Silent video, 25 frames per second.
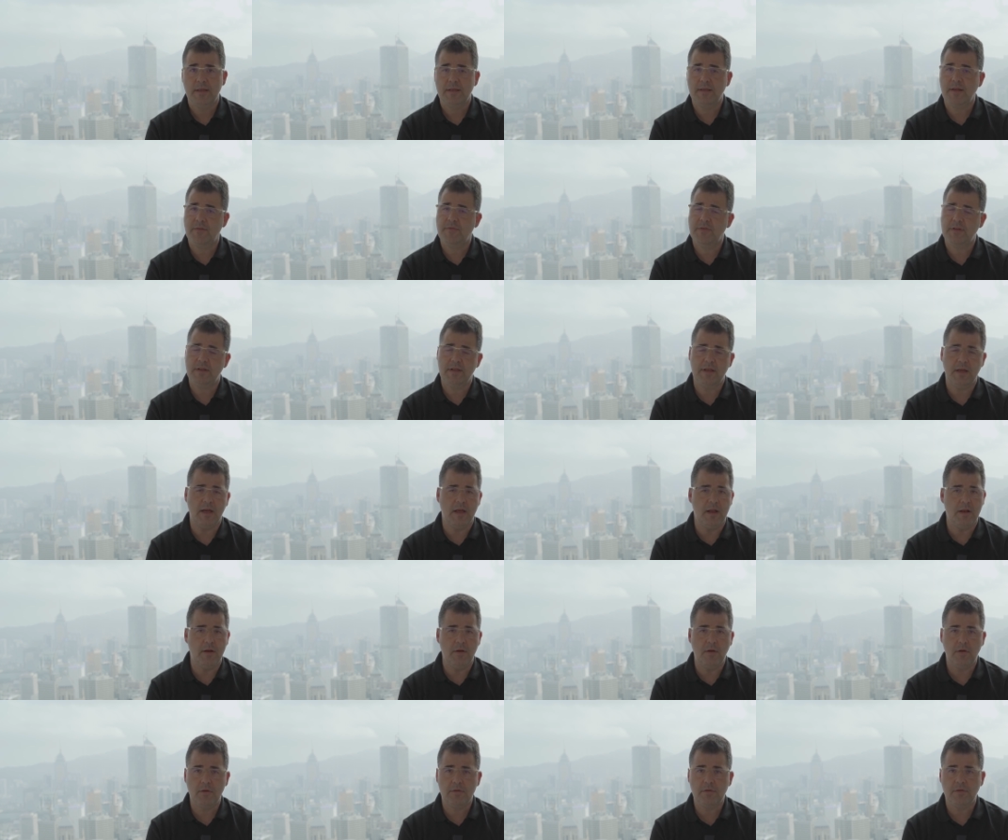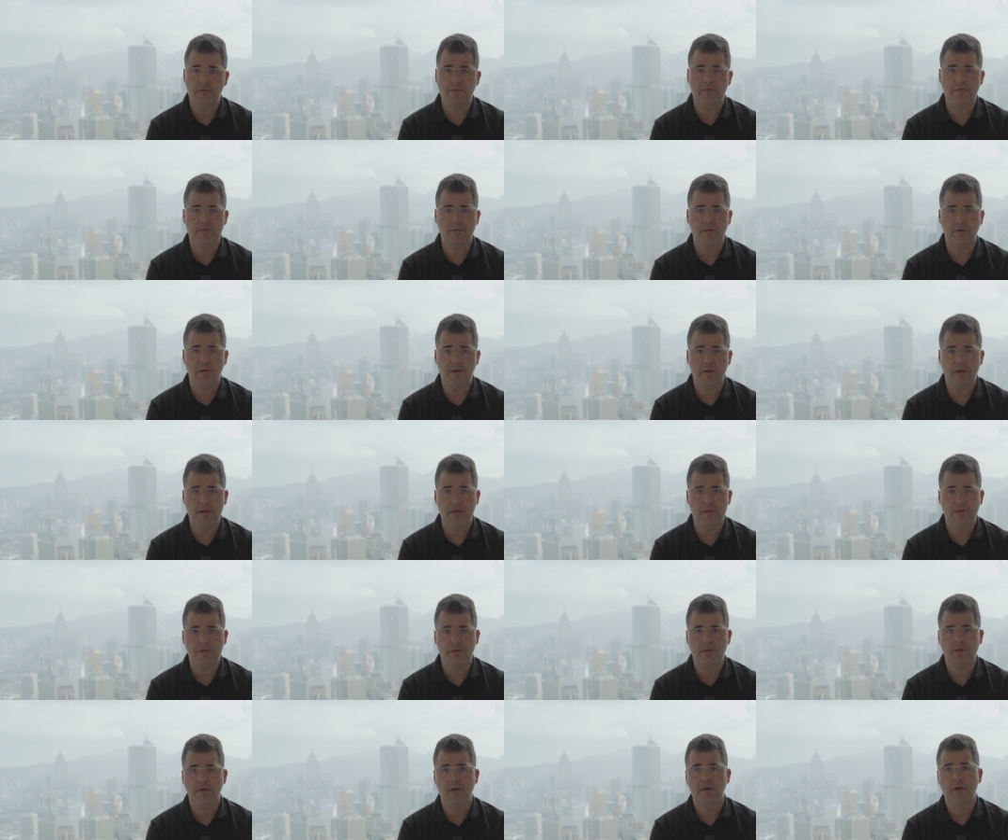Definitely a lot of
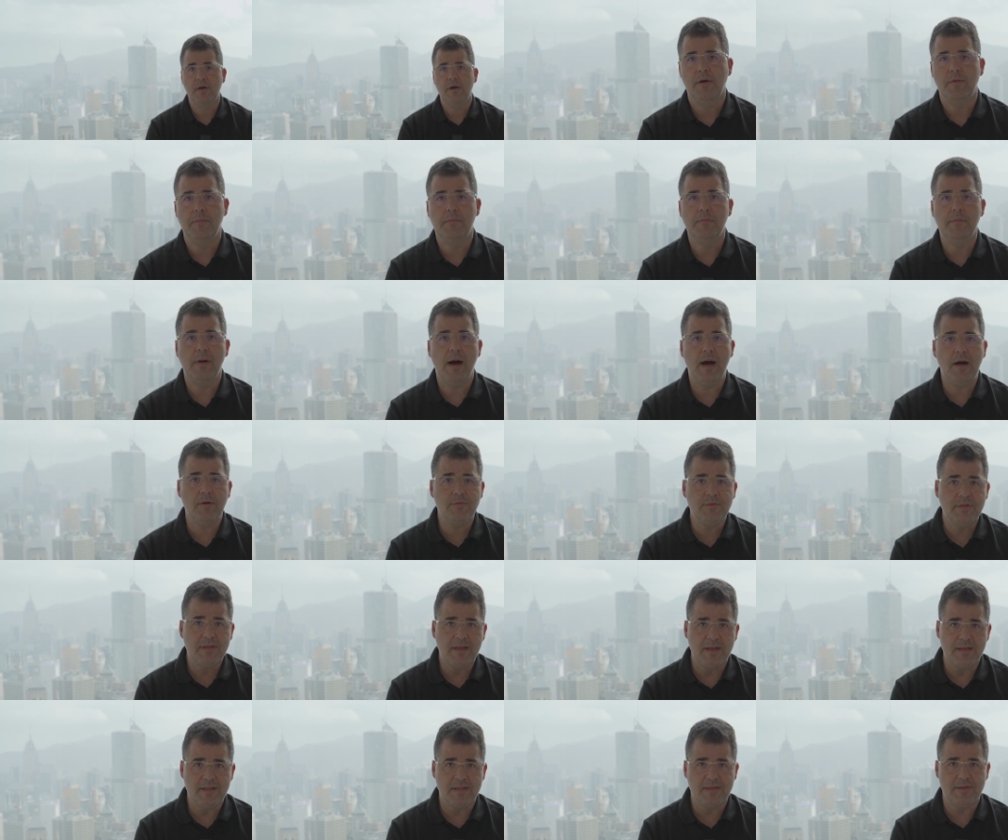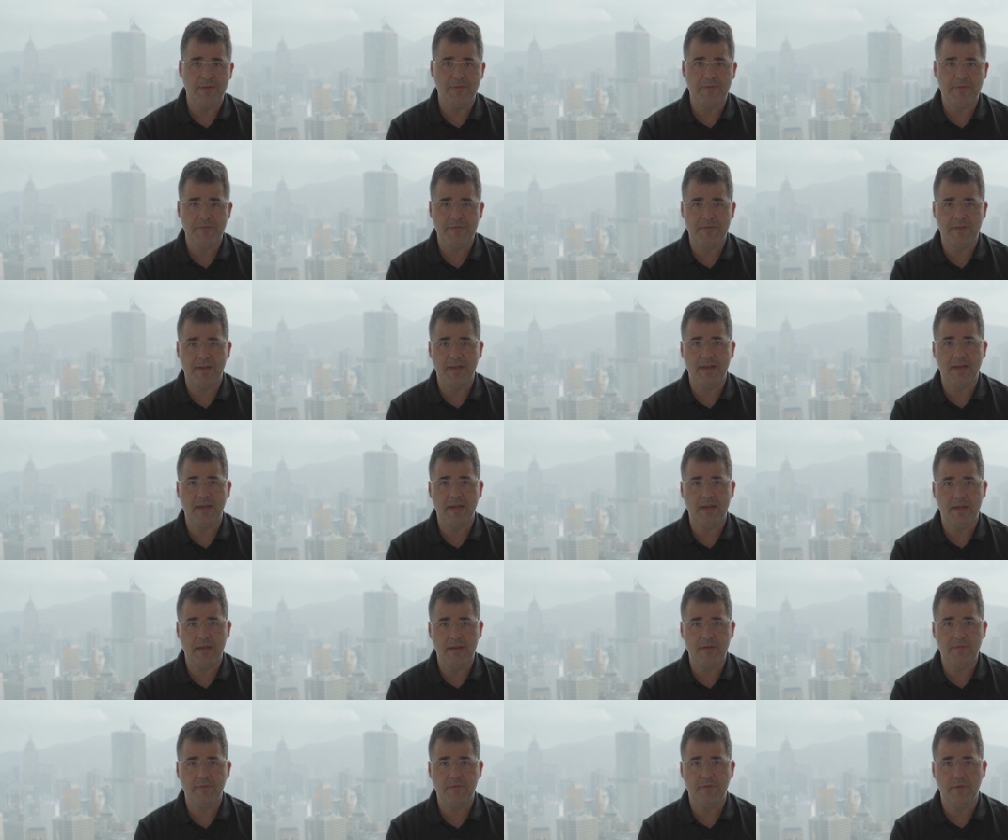knowledge, mountains of
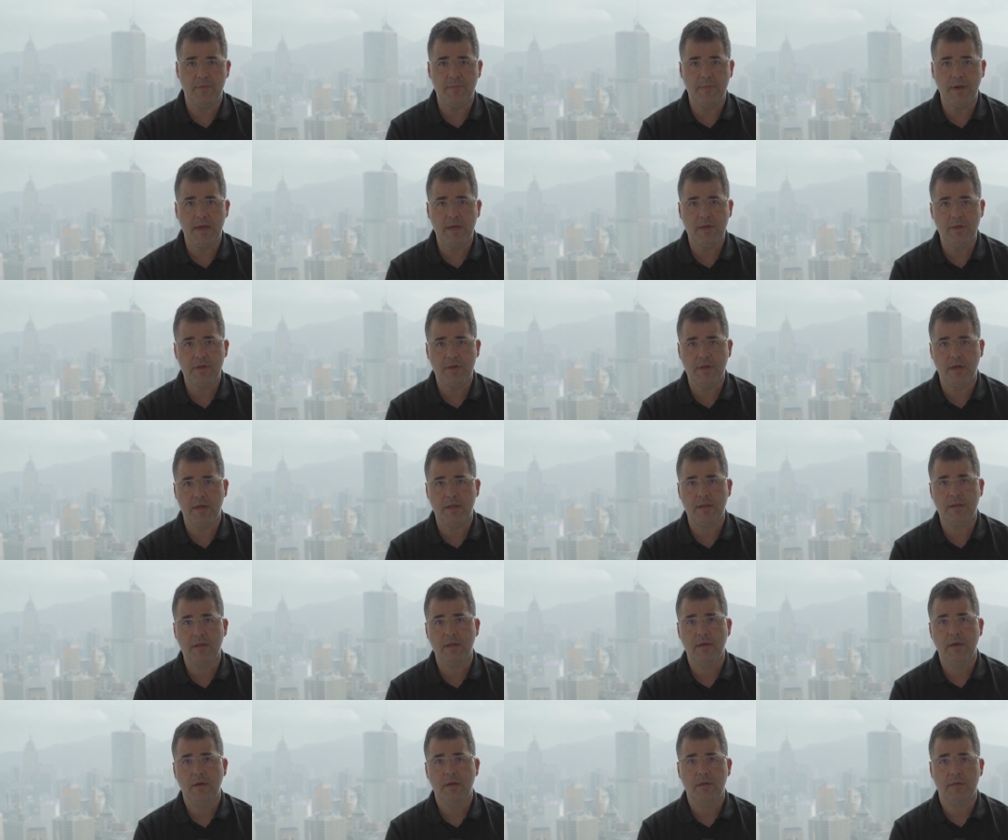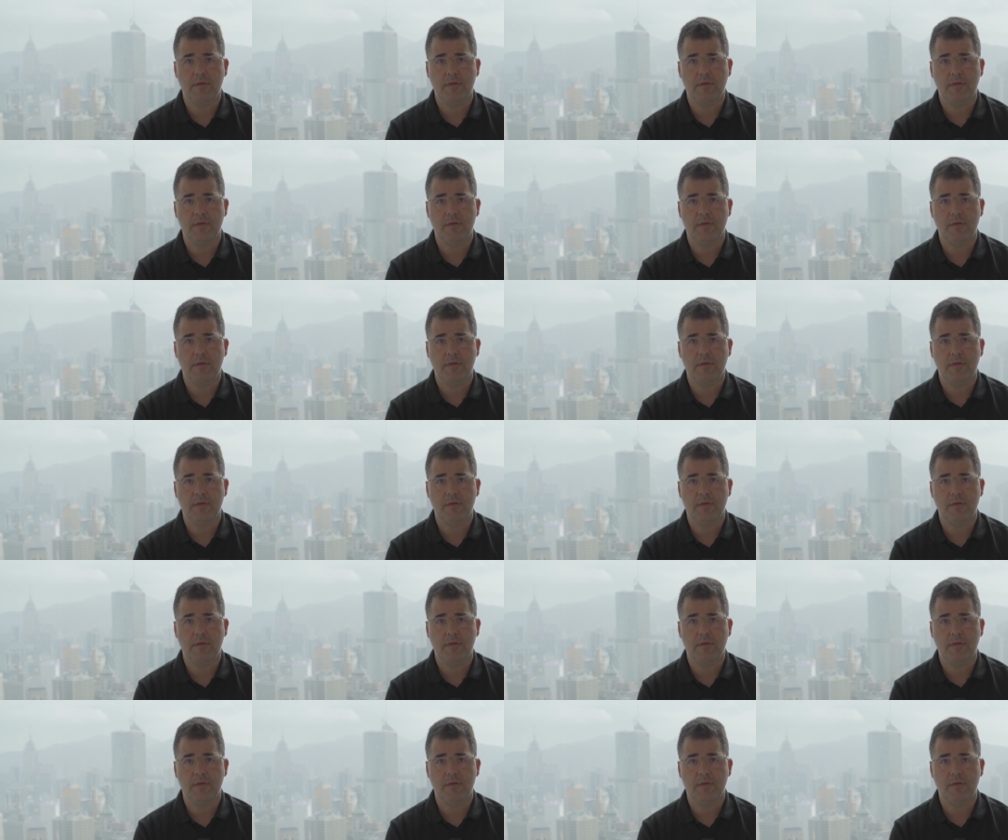information.